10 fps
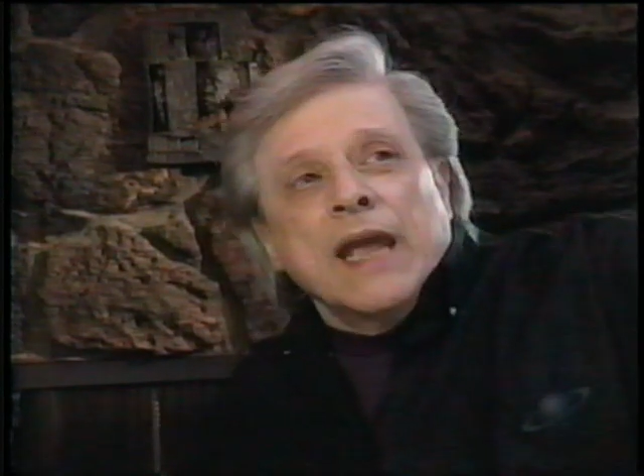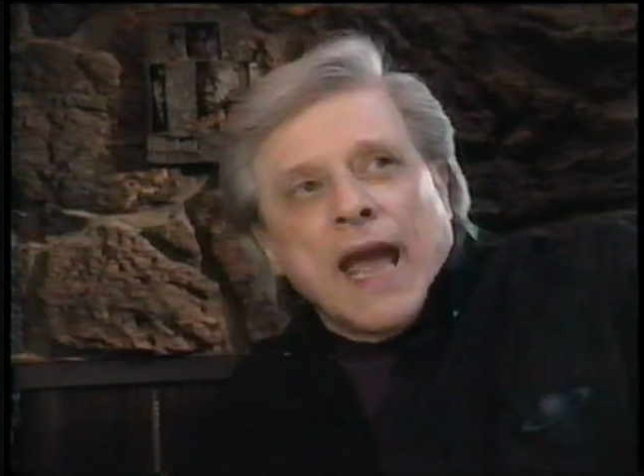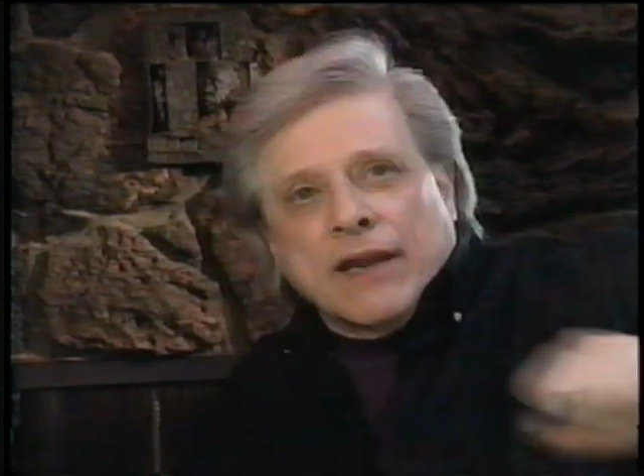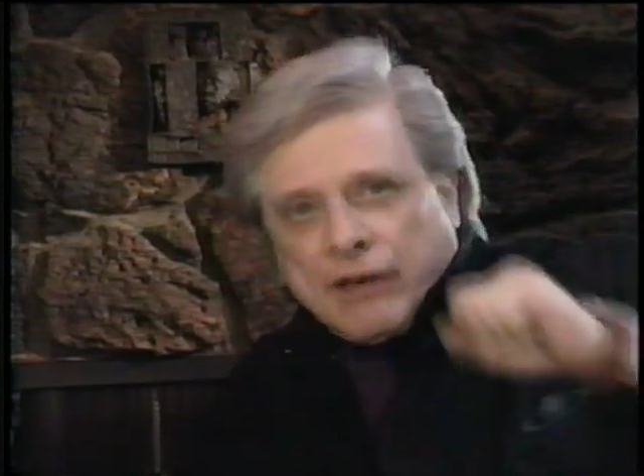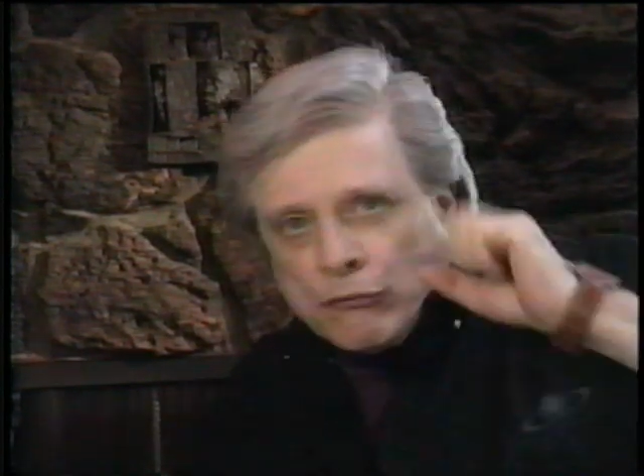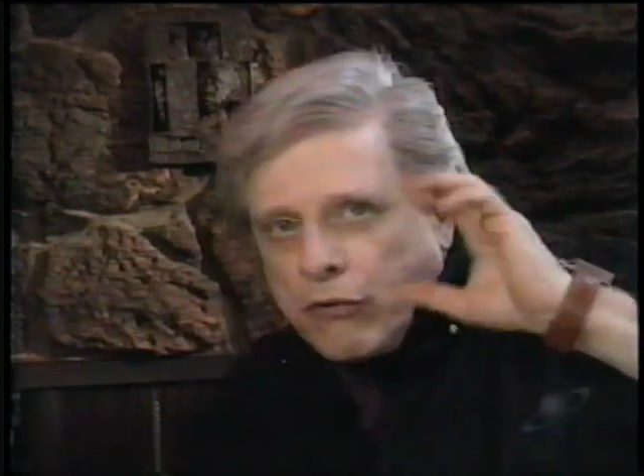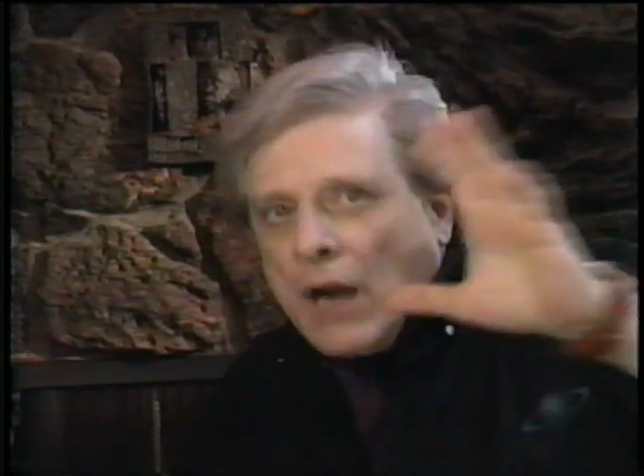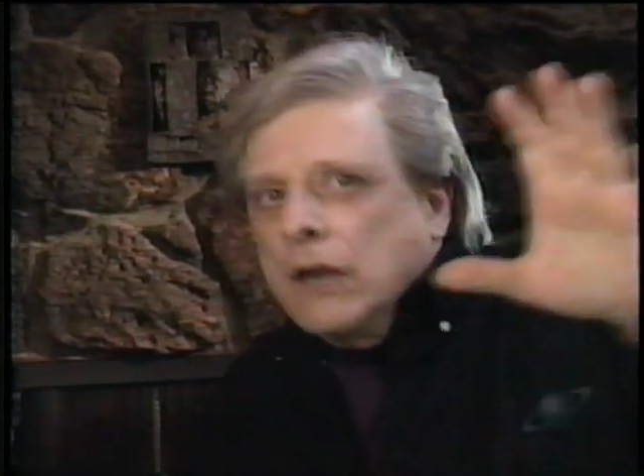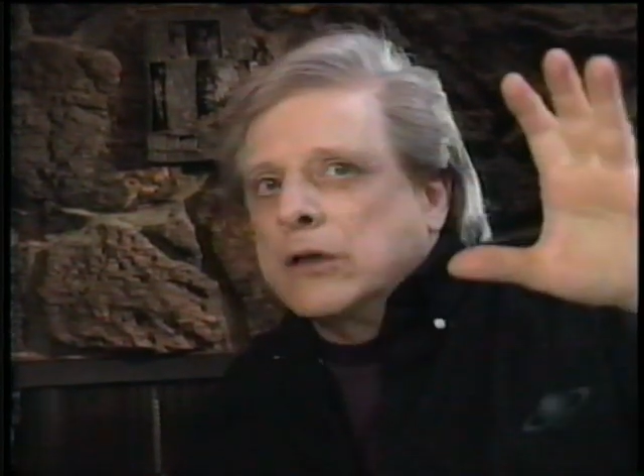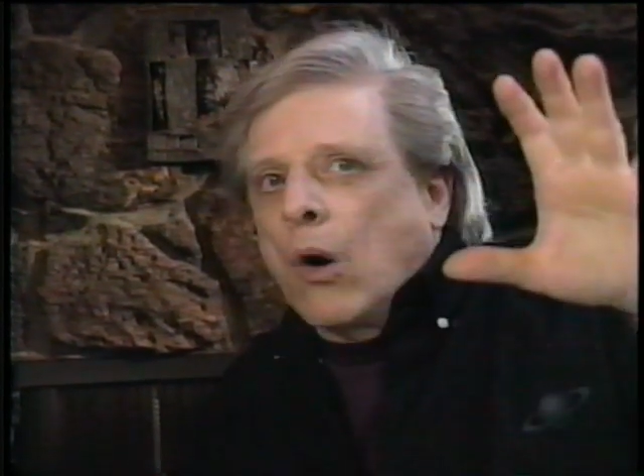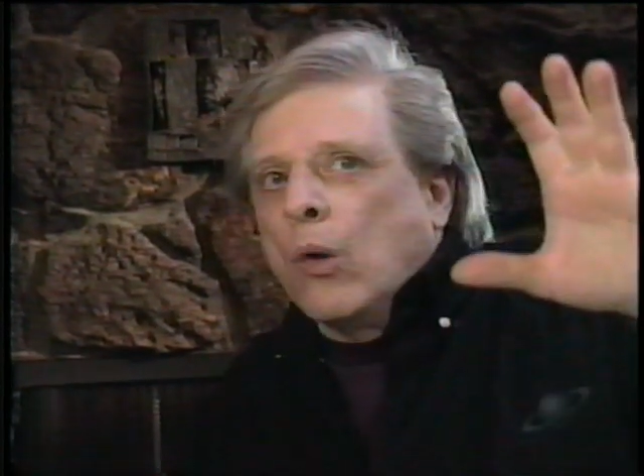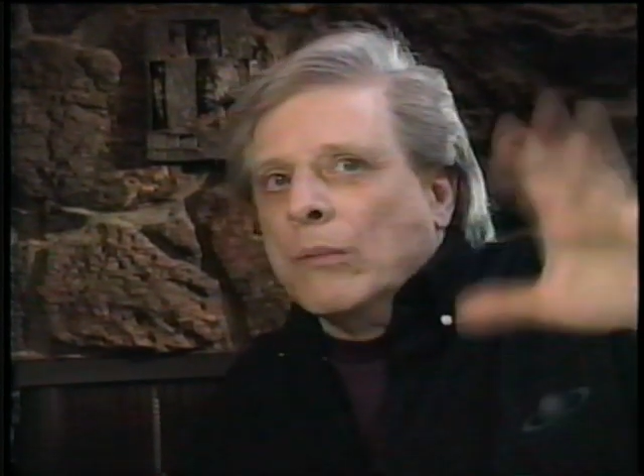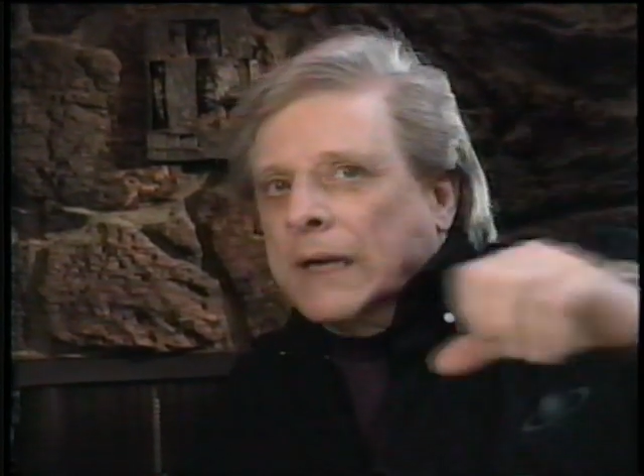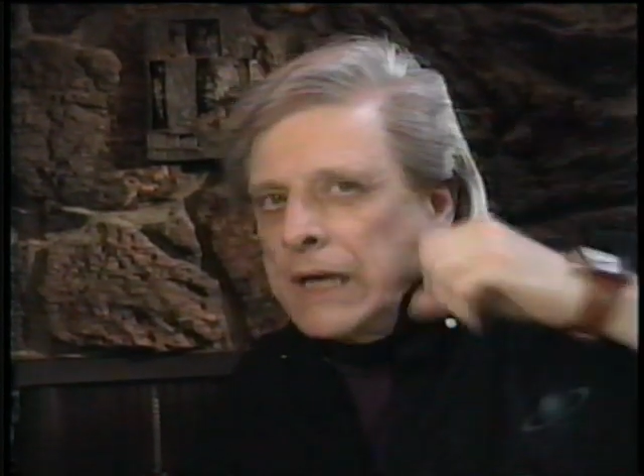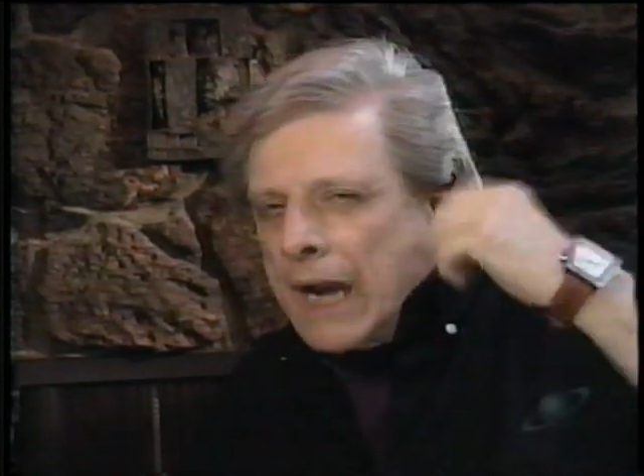And it's like Ronald
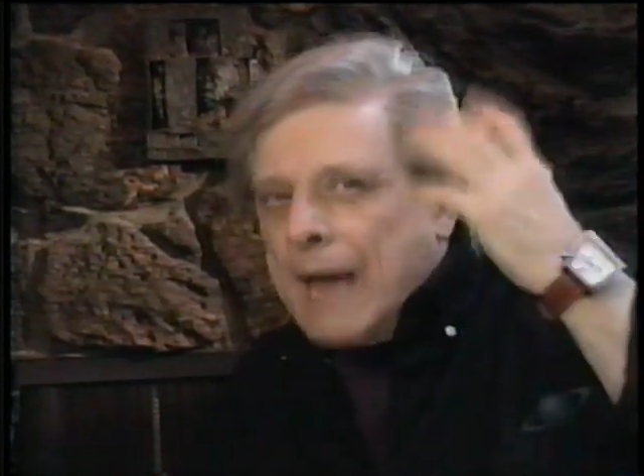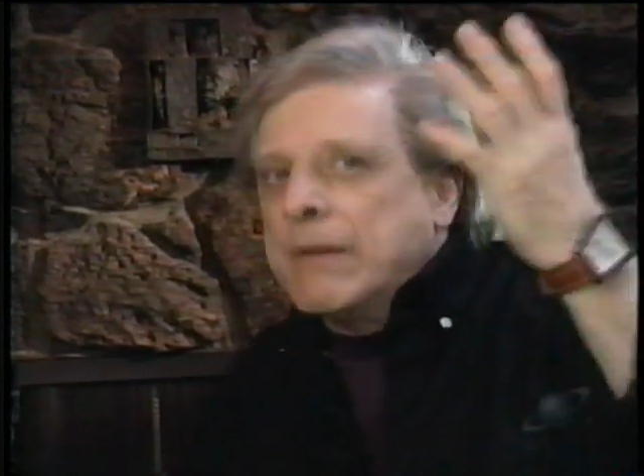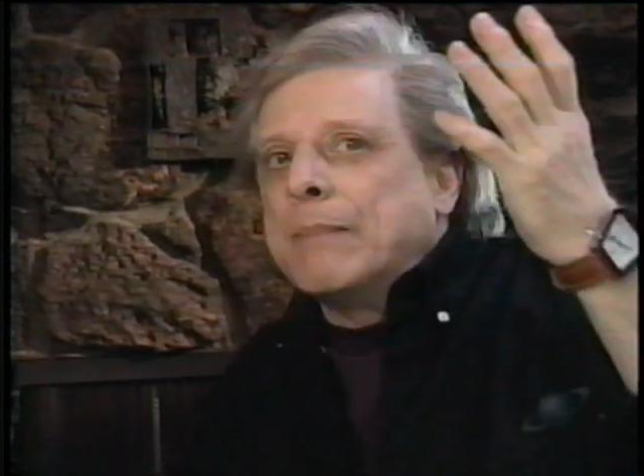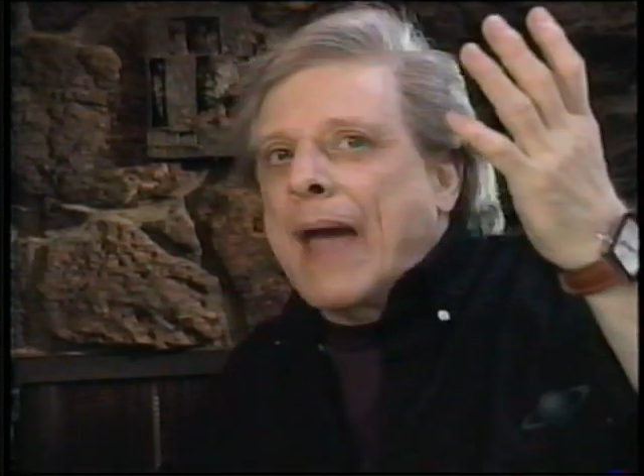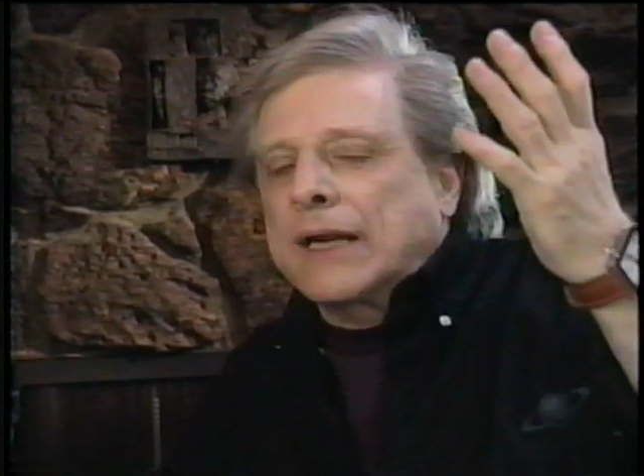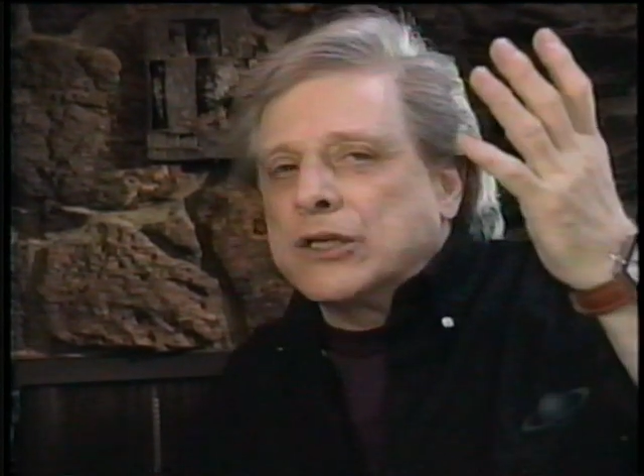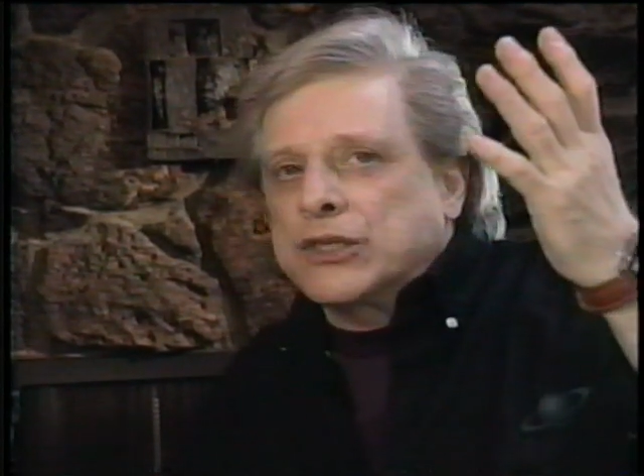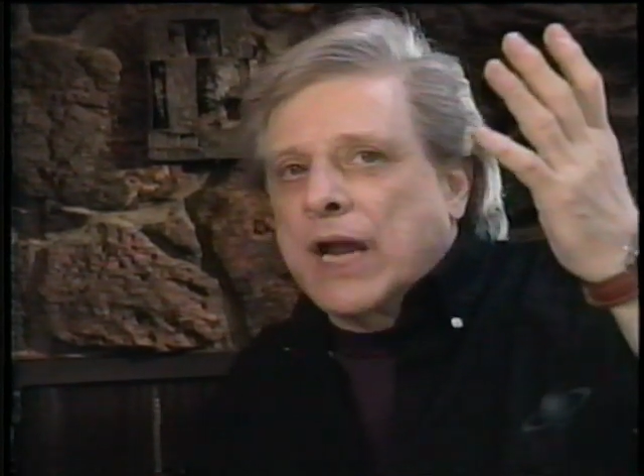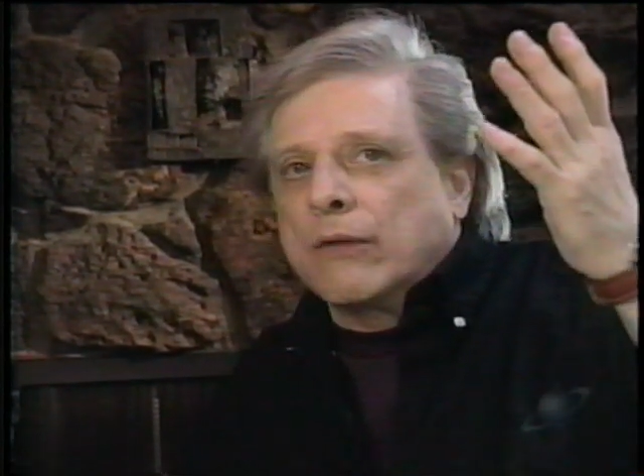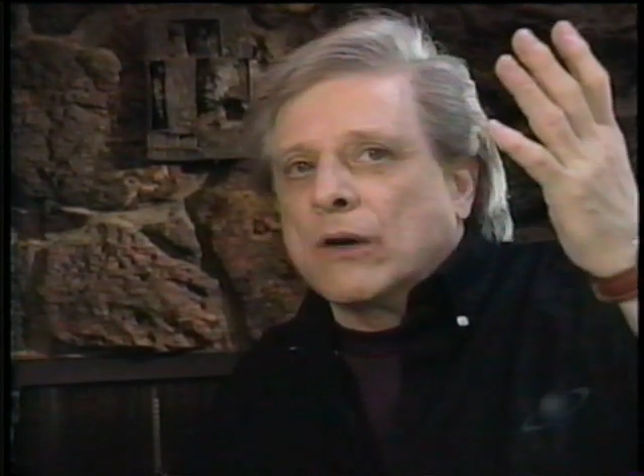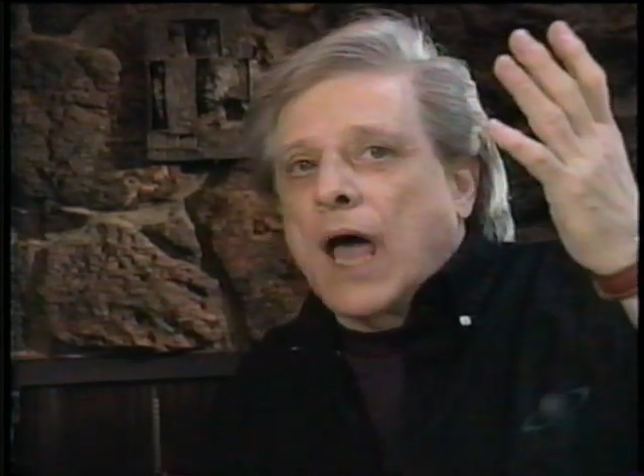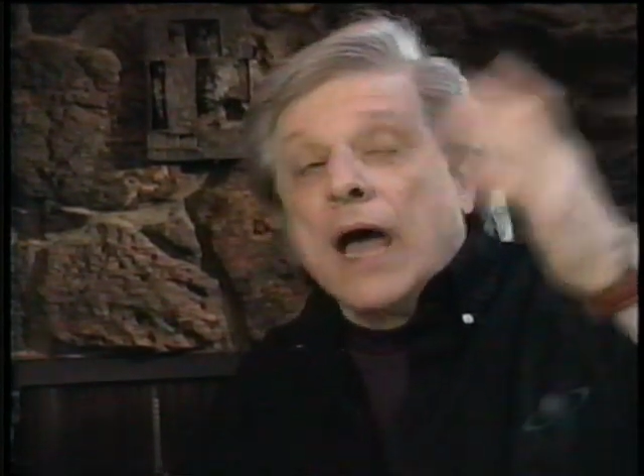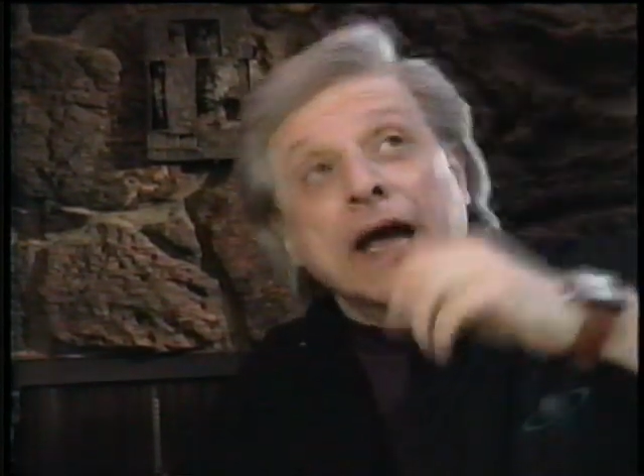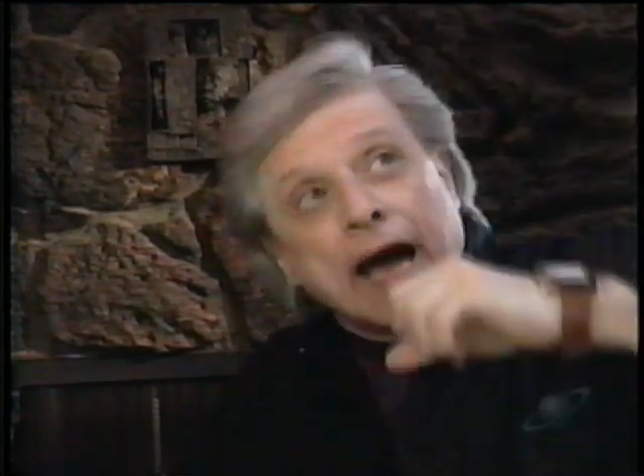Coleman climbing back to Shangri-La.